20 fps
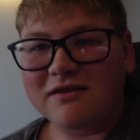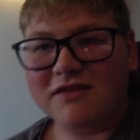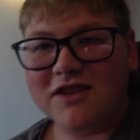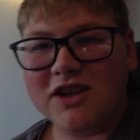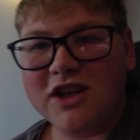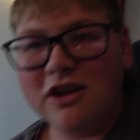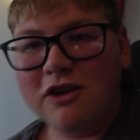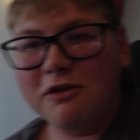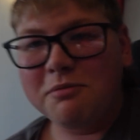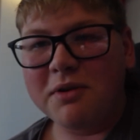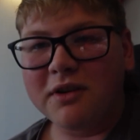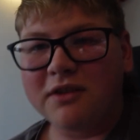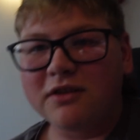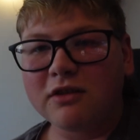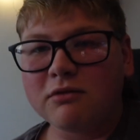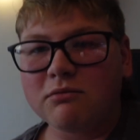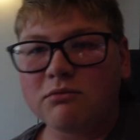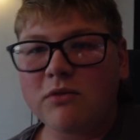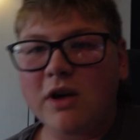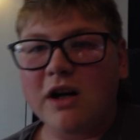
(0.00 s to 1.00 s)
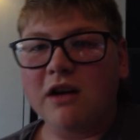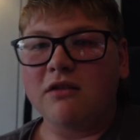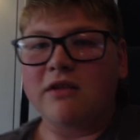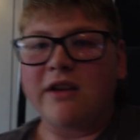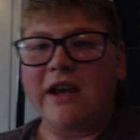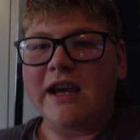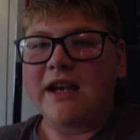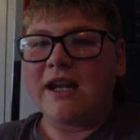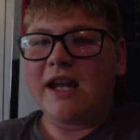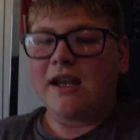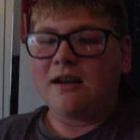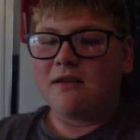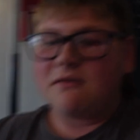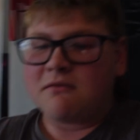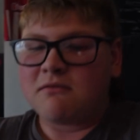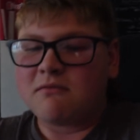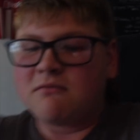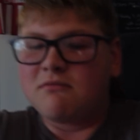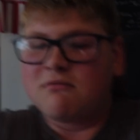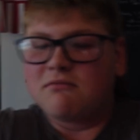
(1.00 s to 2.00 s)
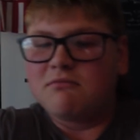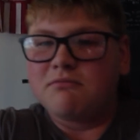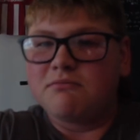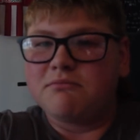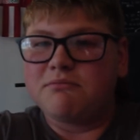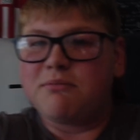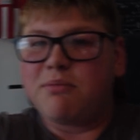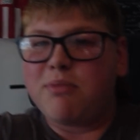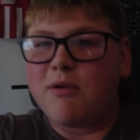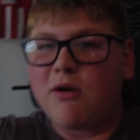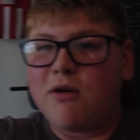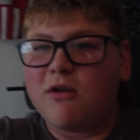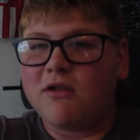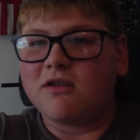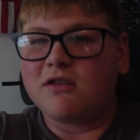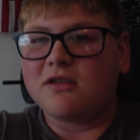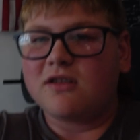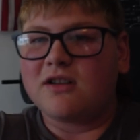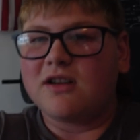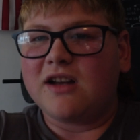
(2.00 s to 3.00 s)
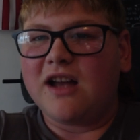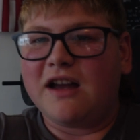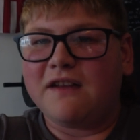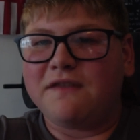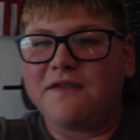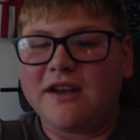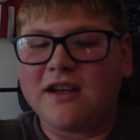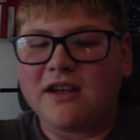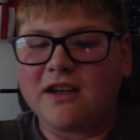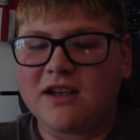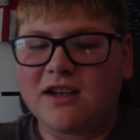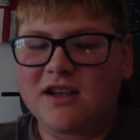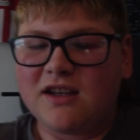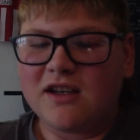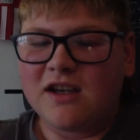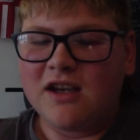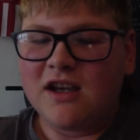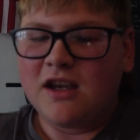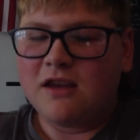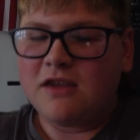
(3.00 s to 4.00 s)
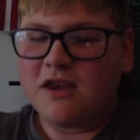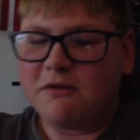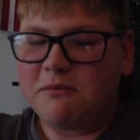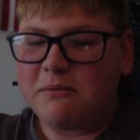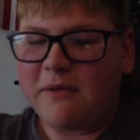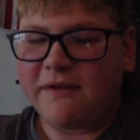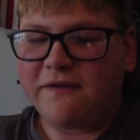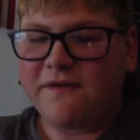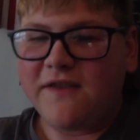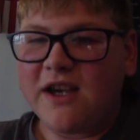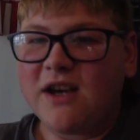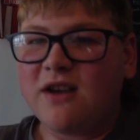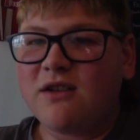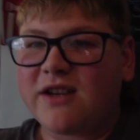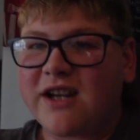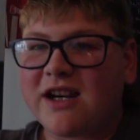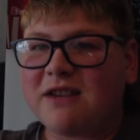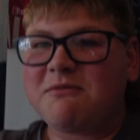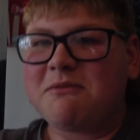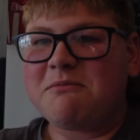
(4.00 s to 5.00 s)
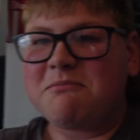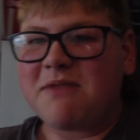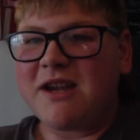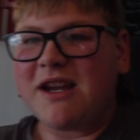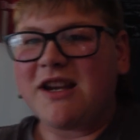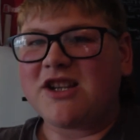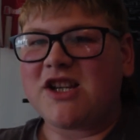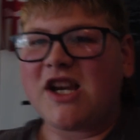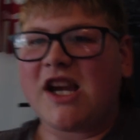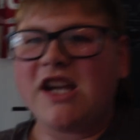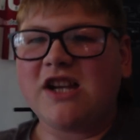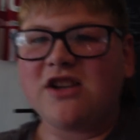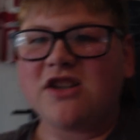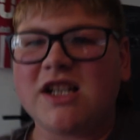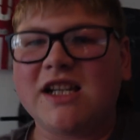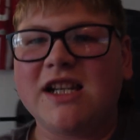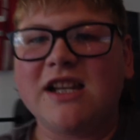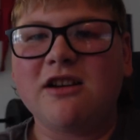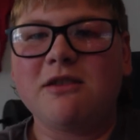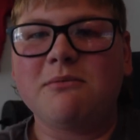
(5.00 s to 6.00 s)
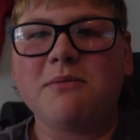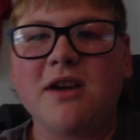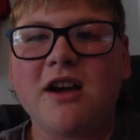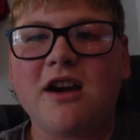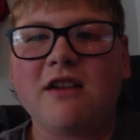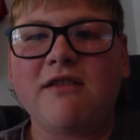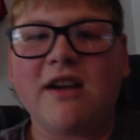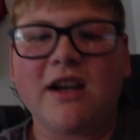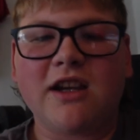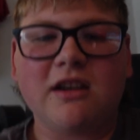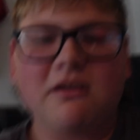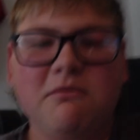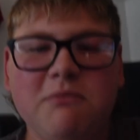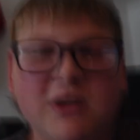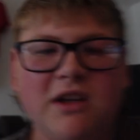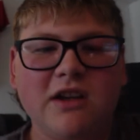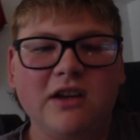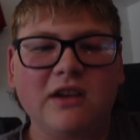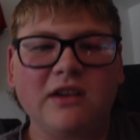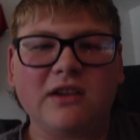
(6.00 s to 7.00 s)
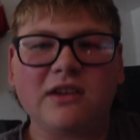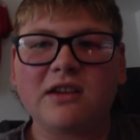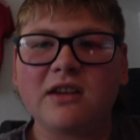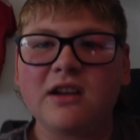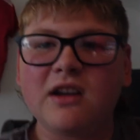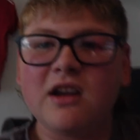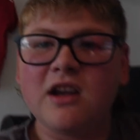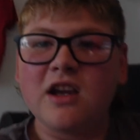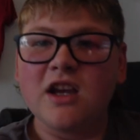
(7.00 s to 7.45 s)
Cooper's done well getting in, but I think the midfield can be changed a little bit, I reckon, because